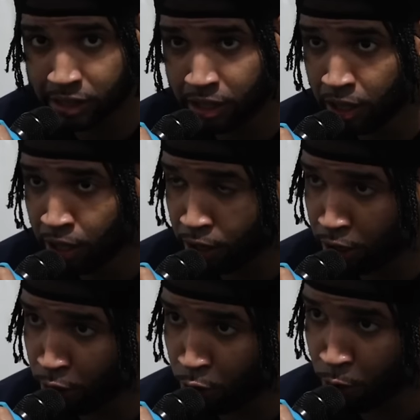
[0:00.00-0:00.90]

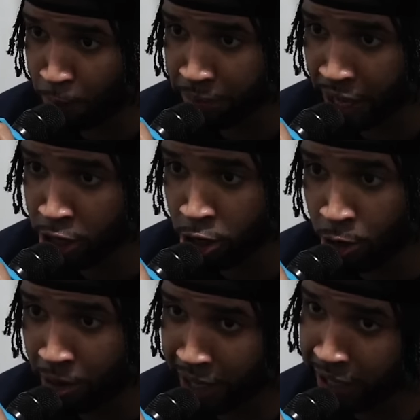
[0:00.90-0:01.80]
And you
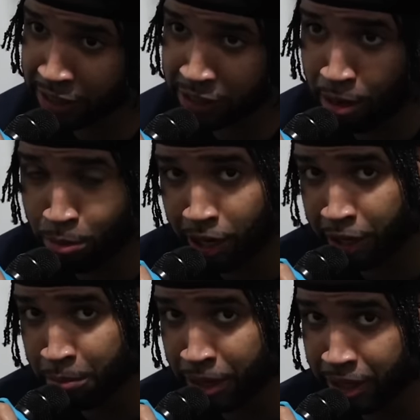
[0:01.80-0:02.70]
know, I didn't stop
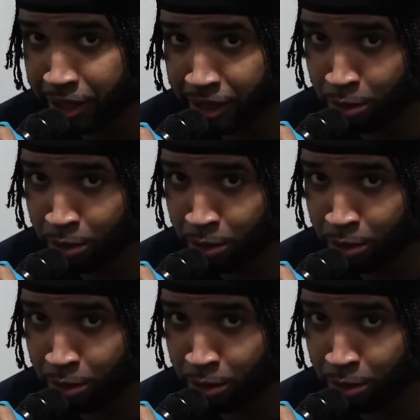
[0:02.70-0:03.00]
working, man.